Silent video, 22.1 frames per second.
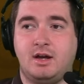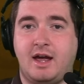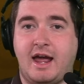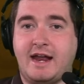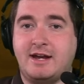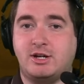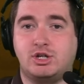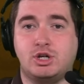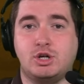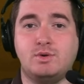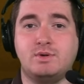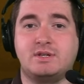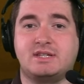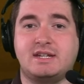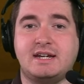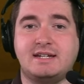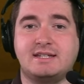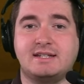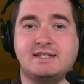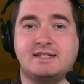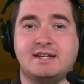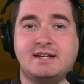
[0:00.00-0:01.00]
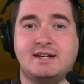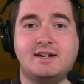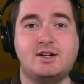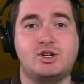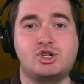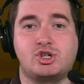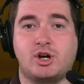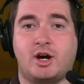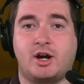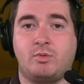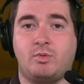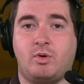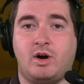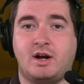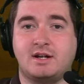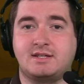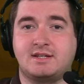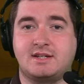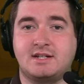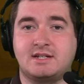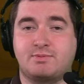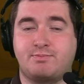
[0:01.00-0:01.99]
And 2 seasons into Deshaun
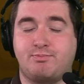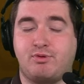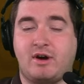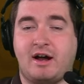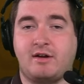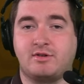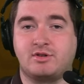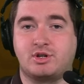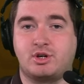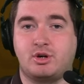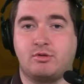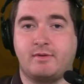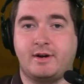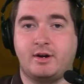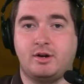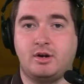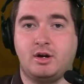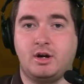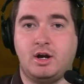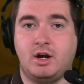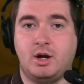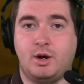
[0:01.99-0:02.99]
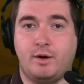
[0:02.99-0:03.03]
Watson's Browns career,